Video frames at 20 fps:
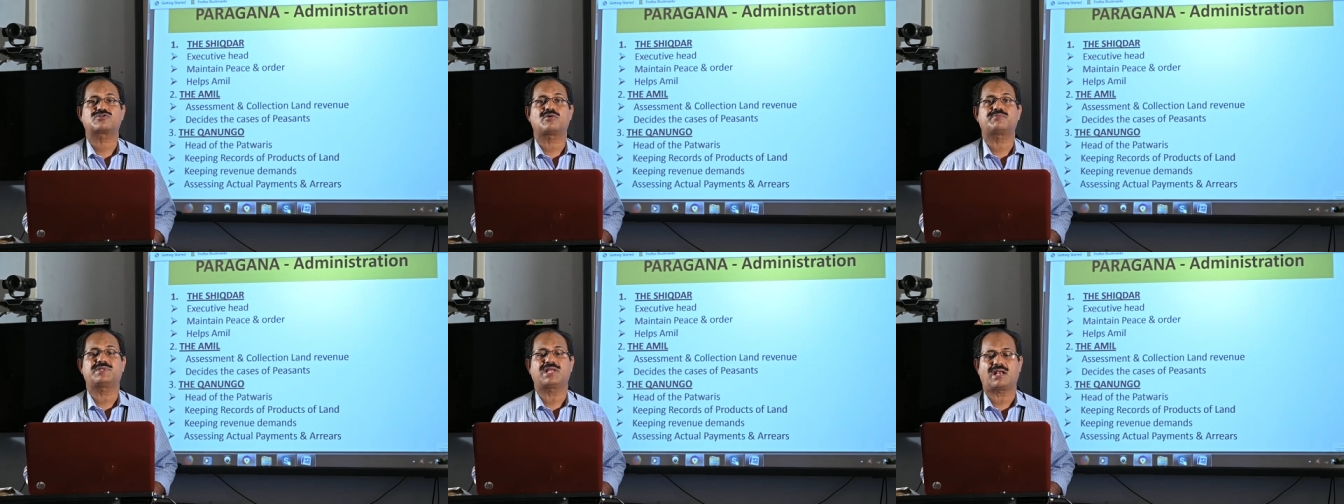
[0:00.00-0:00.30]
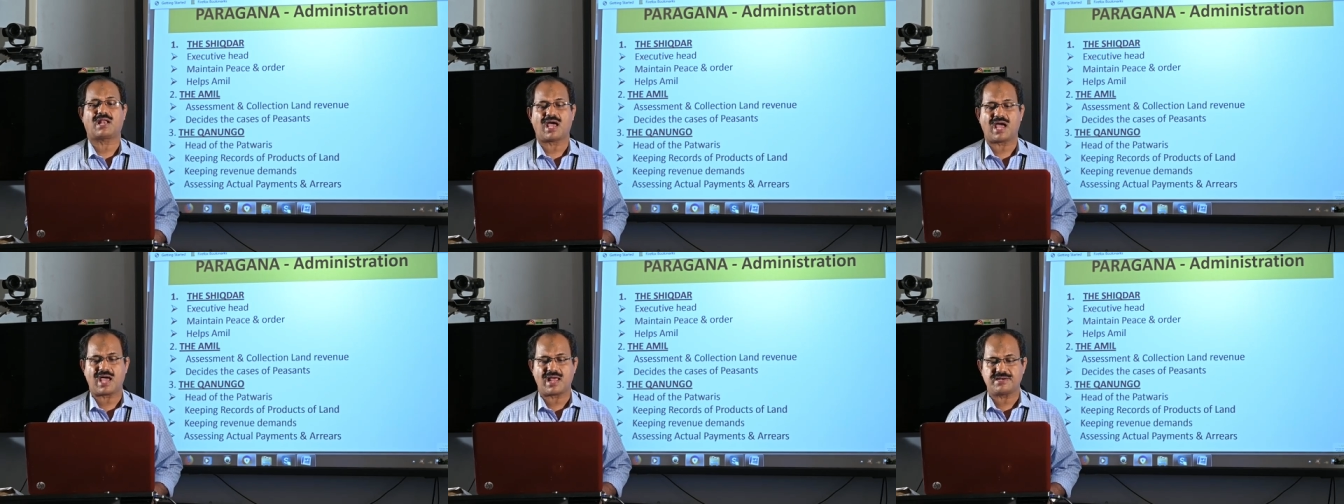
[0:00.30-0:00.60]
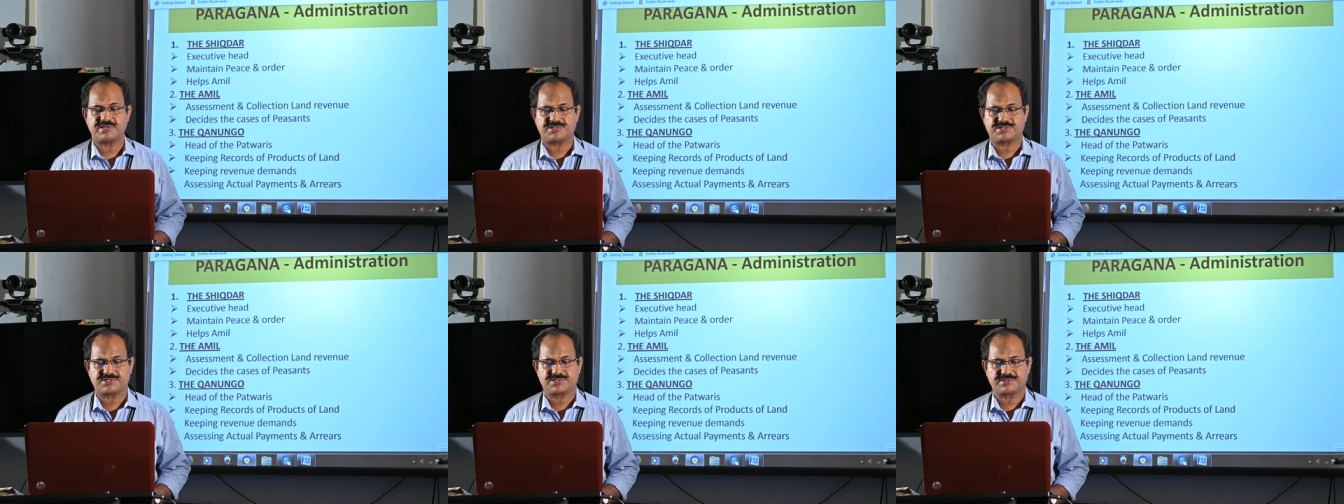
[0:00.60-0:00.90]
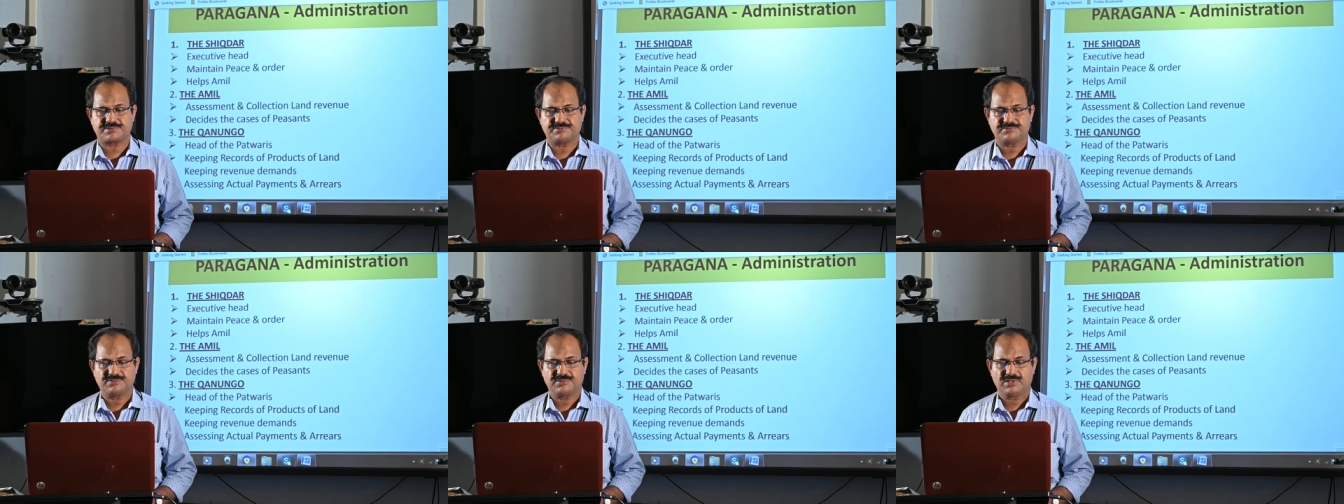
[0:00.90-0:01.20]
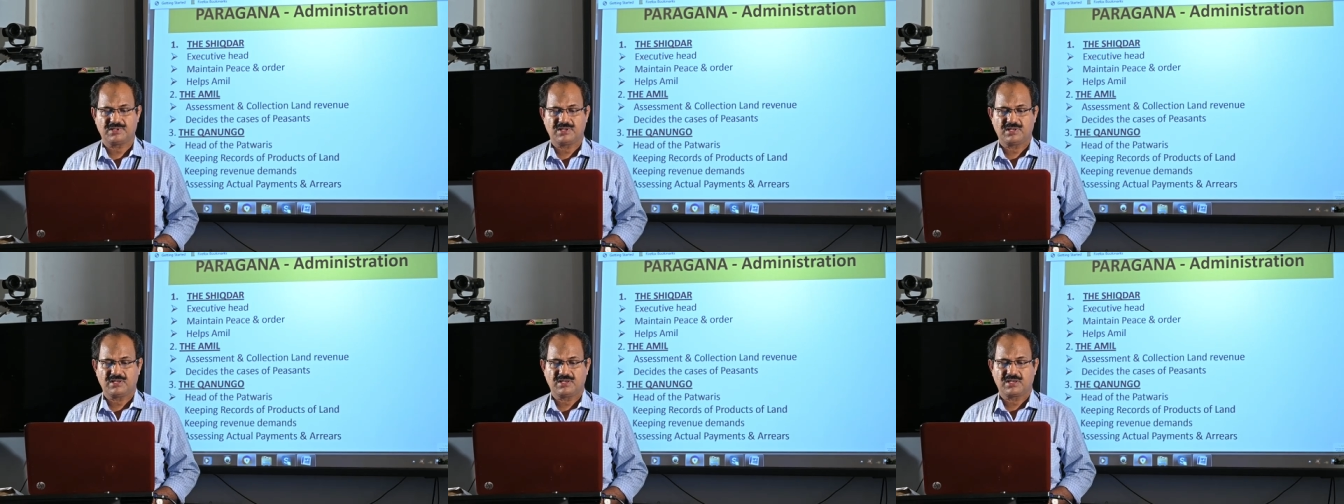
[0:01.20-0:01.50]
of the land,
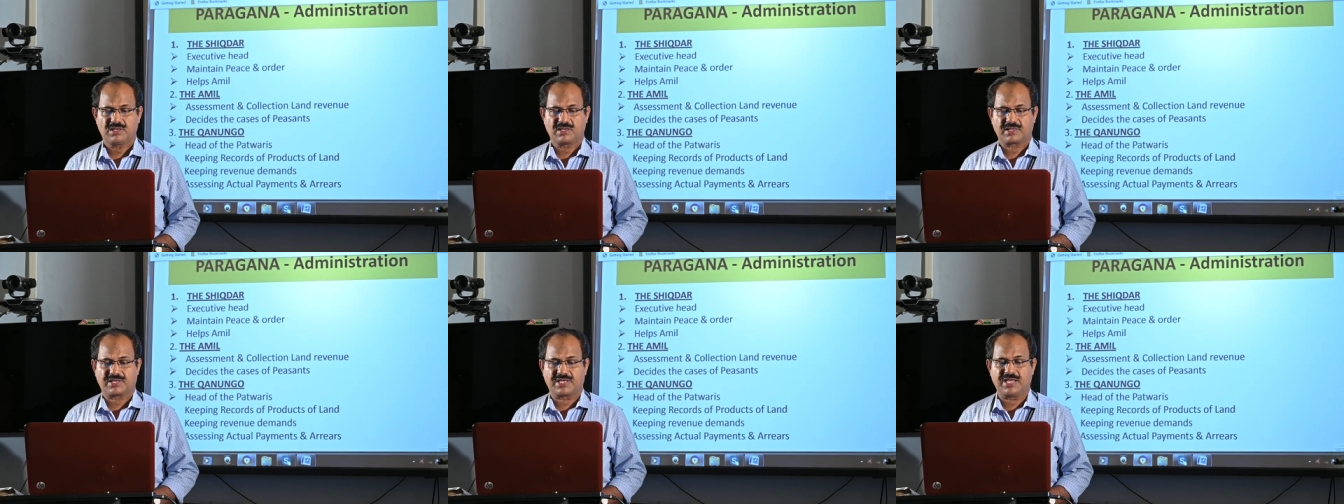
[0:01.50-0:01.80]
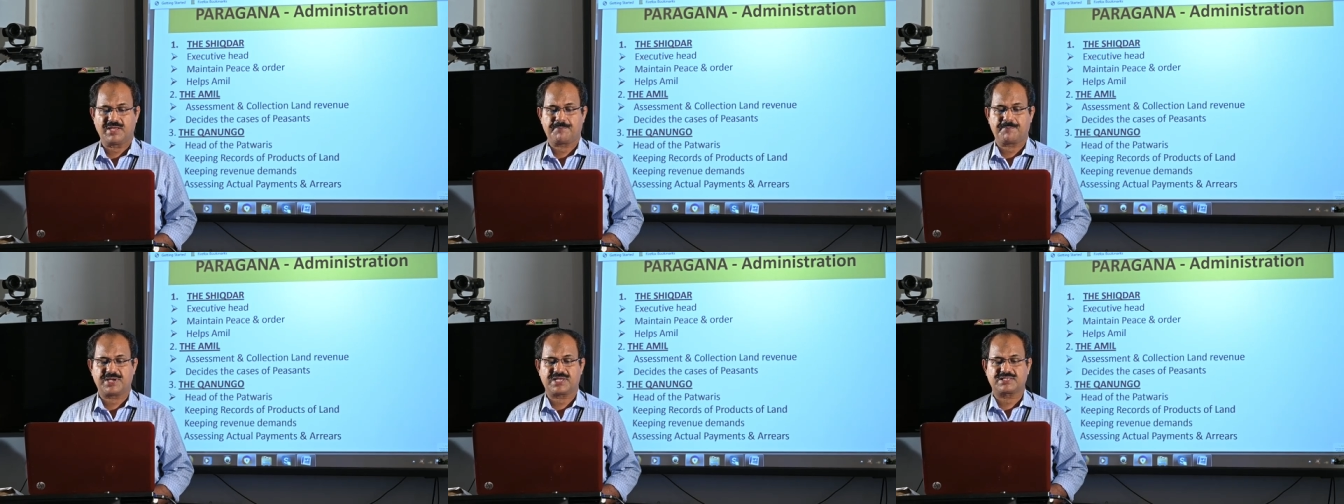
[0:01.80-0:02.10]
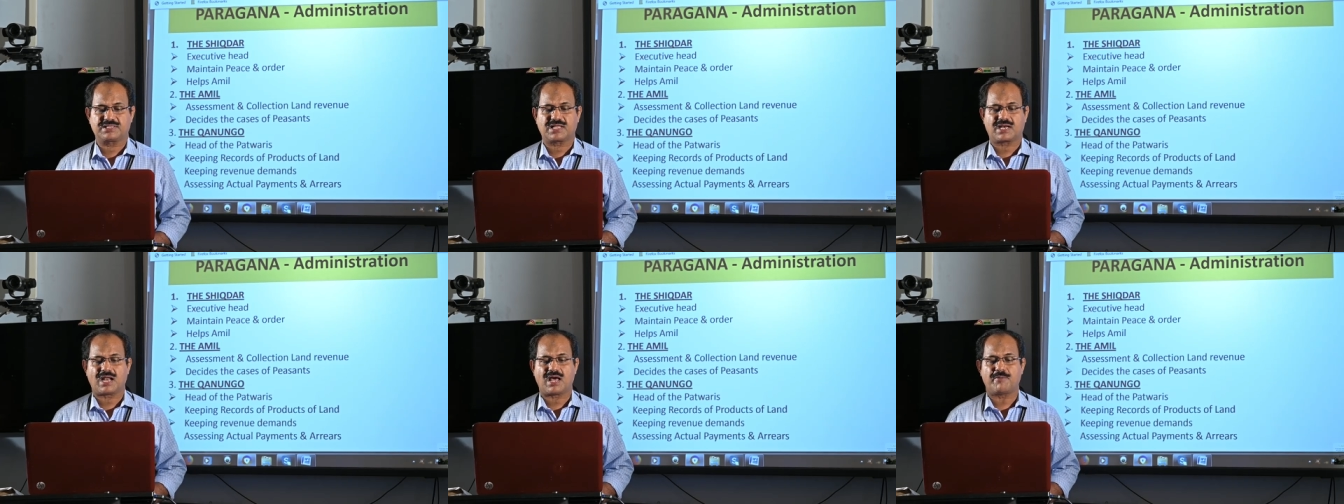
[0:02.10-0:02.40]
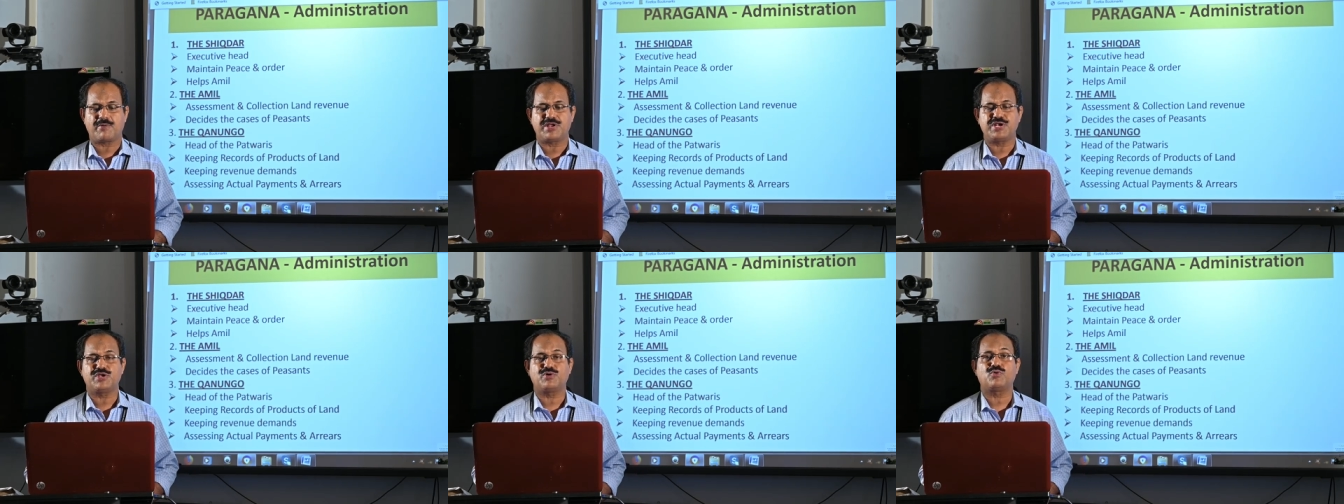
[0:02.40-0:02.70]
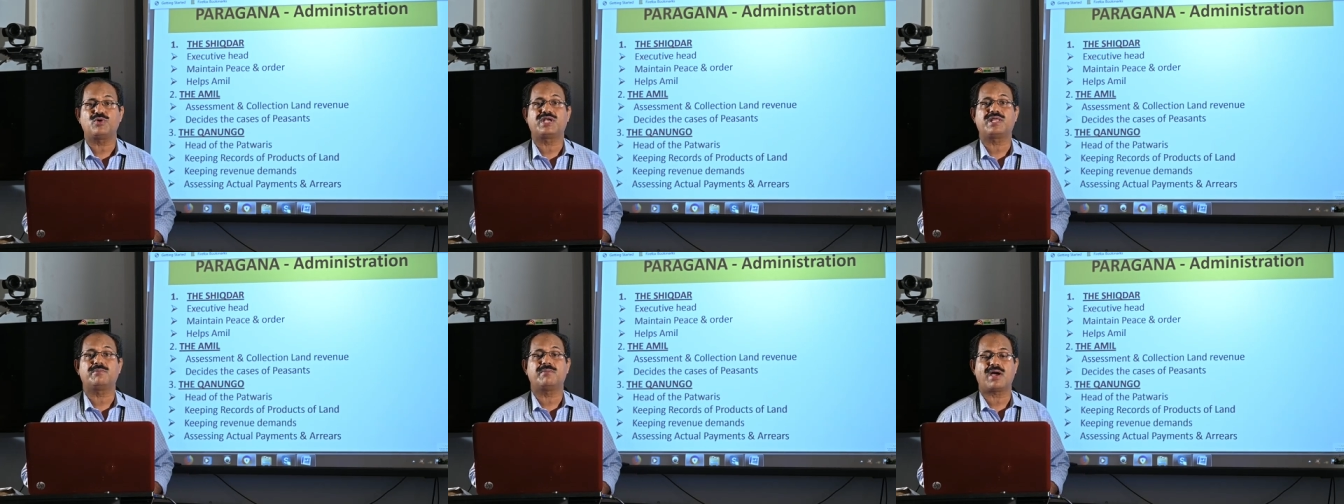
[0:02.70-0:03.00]
keeping the
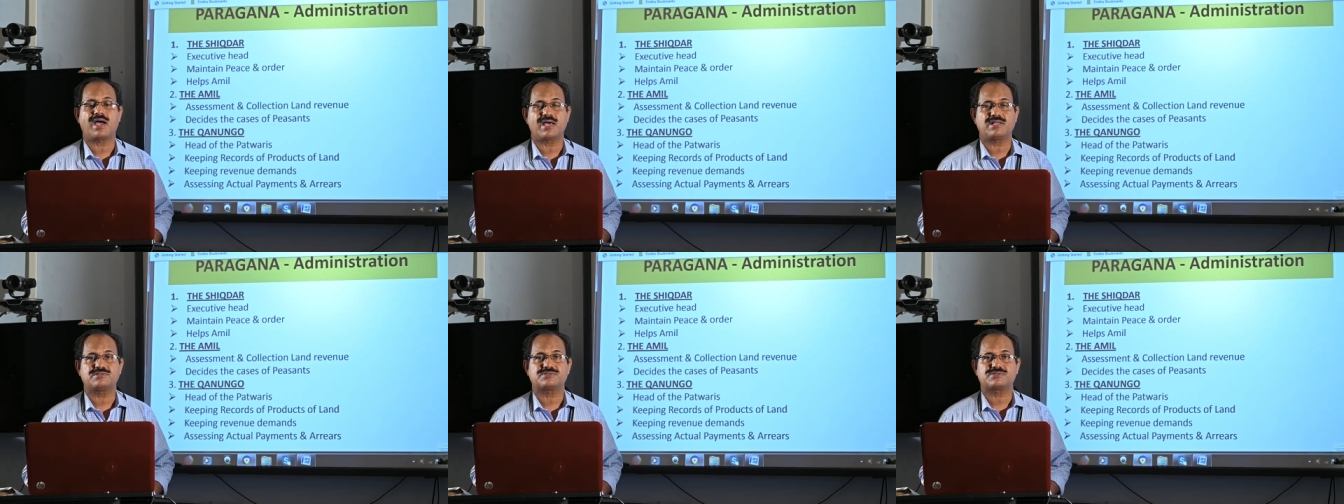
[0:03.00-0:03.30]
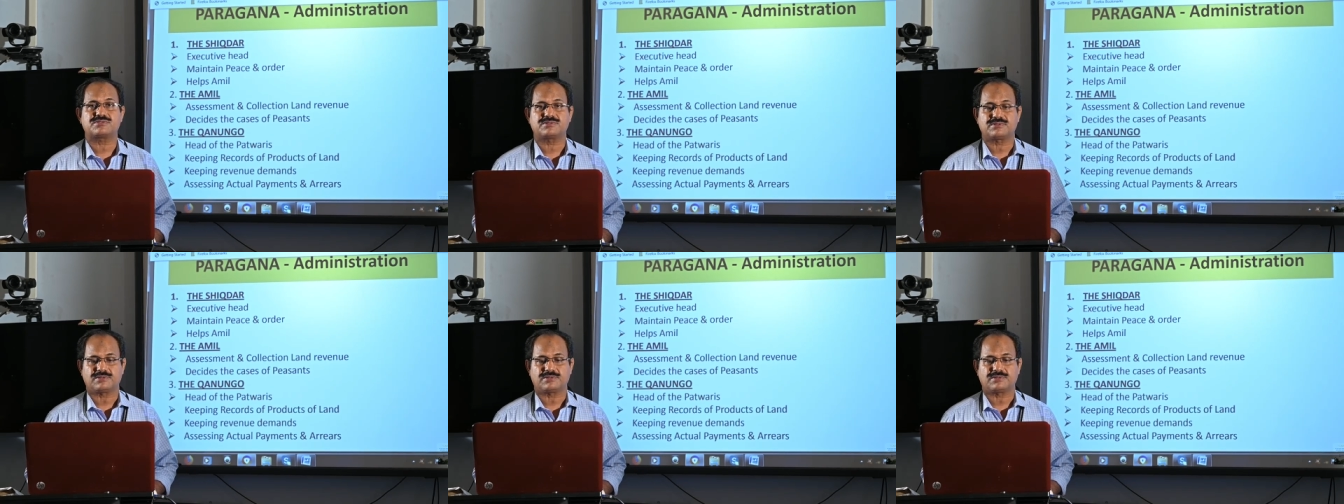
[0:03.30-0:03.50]
revenue demands,